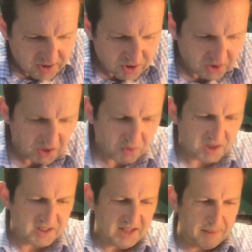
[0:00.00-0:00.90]
Okay, we're going
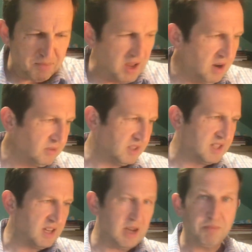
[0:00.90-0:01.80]
to stop there. Let's
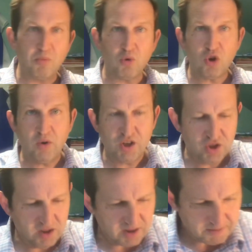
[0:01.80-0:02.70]
see a couple more
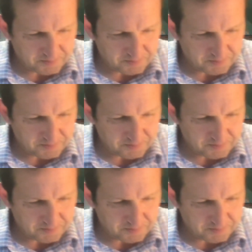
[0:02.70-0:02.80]
questions.